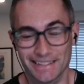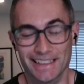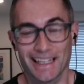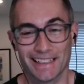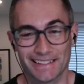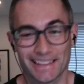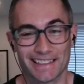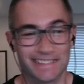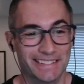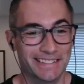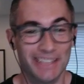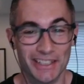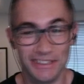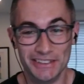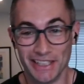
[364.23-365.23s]
Yeah,
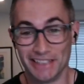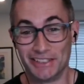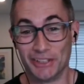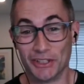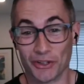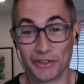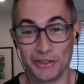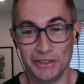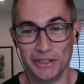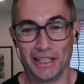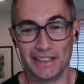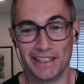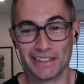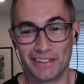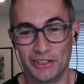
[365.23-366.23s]
exactly.
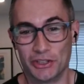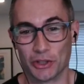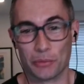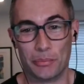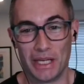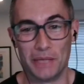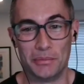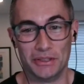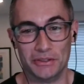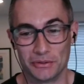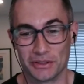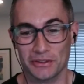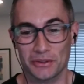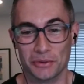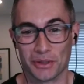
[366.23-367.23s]
This is your baby. You
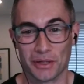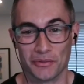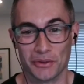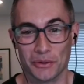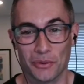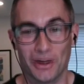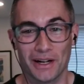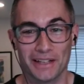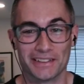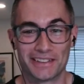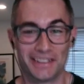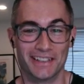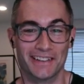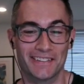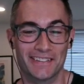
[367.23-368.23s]
can do whatever you want.
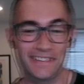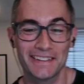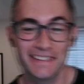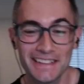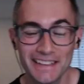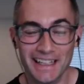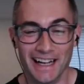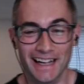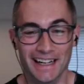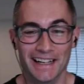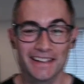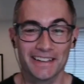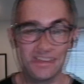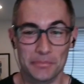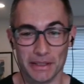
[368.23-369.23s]
So,
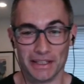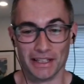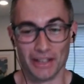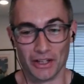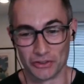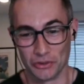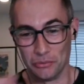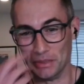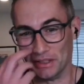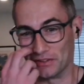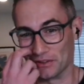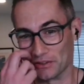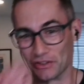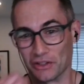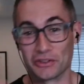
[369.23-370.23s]
but that also means
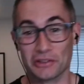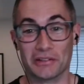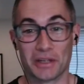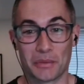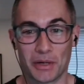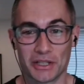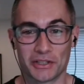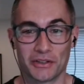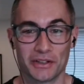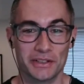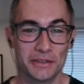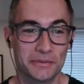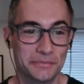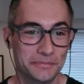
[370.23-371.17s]
there's also a lot of pressure on you.